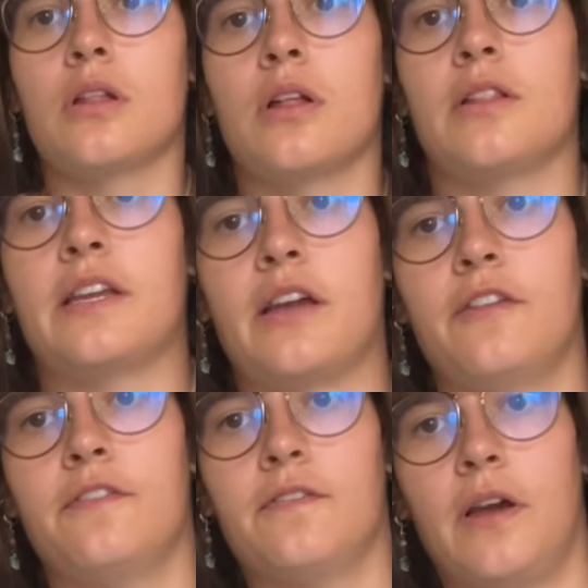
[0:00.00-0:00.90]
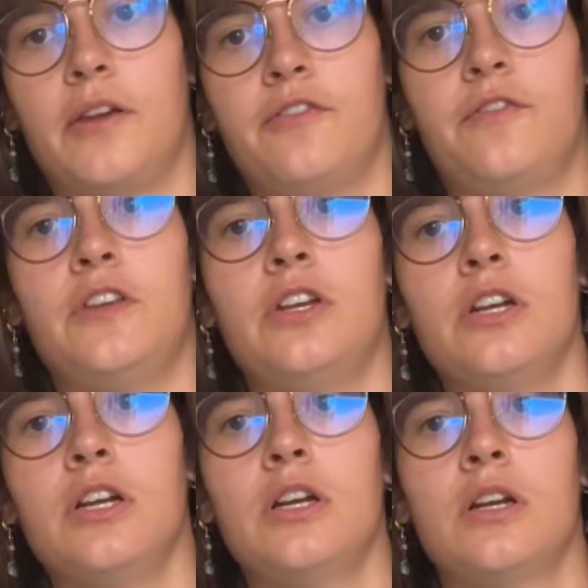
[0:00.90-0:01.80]
Like, I
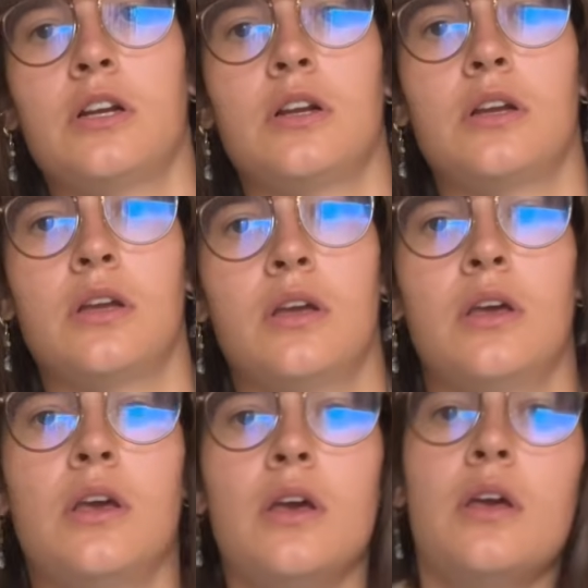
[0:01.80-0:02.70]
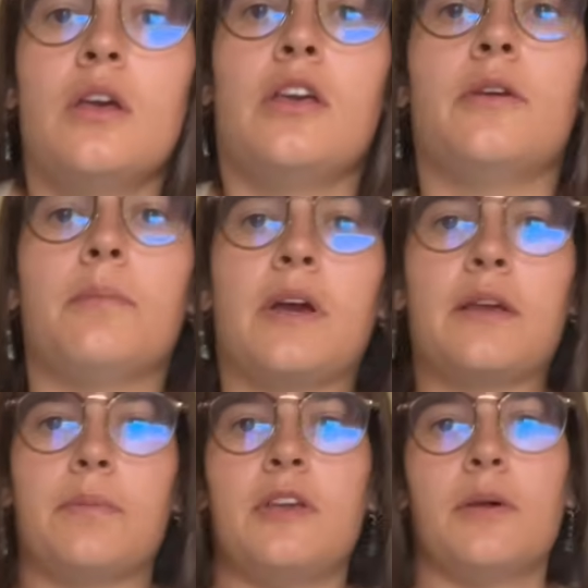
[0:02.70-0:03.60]
fear it
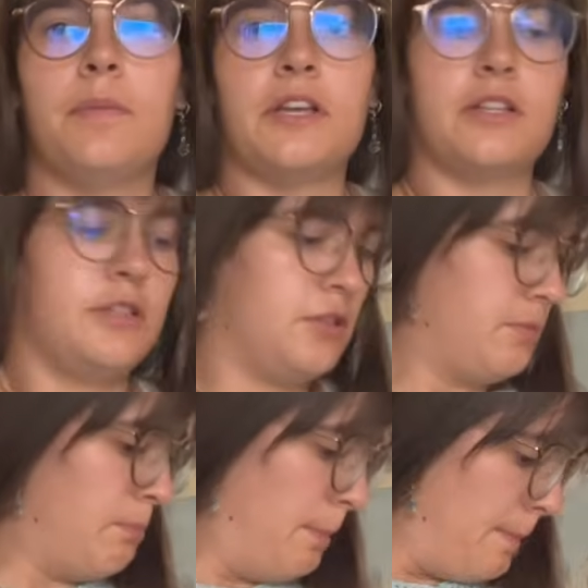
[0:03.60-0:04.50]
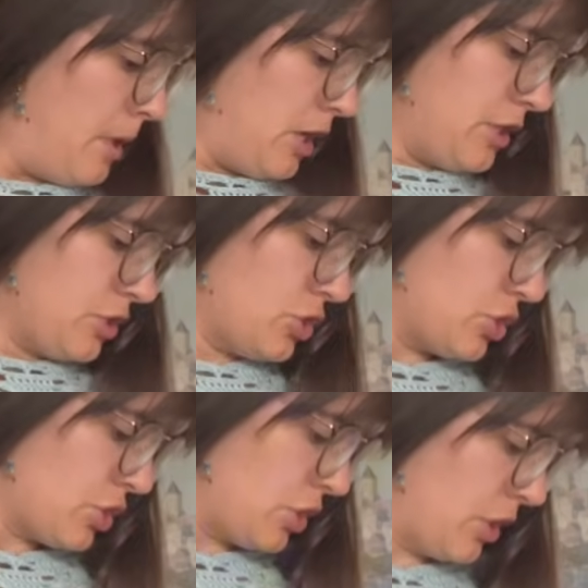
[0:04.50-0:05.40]
might be a bit
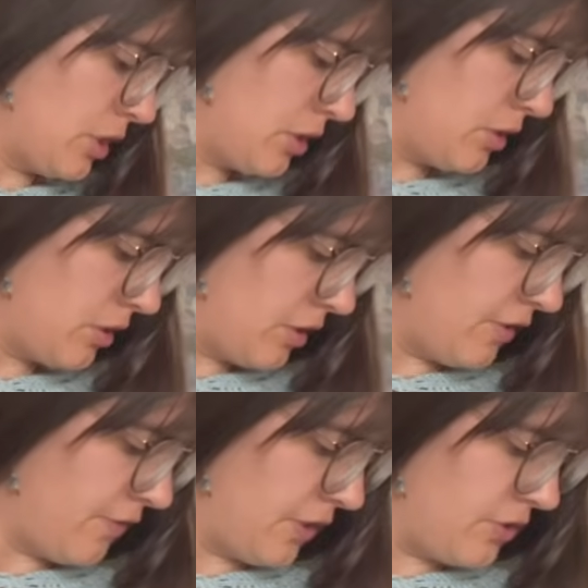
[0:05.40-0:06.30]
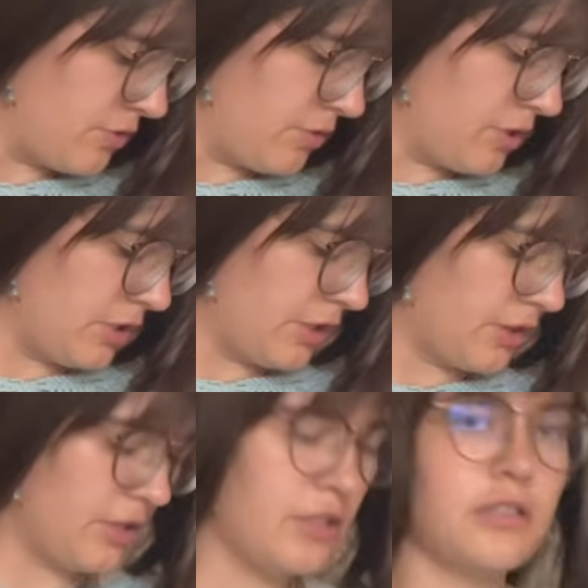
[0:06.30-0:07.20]
much if I do it
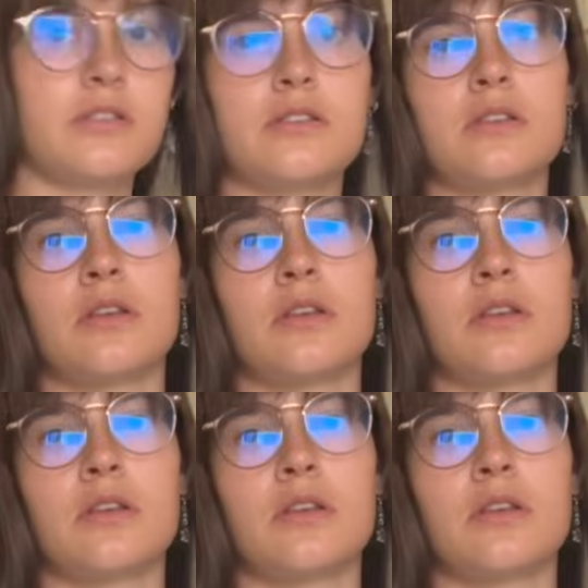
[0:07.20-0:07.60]
like this.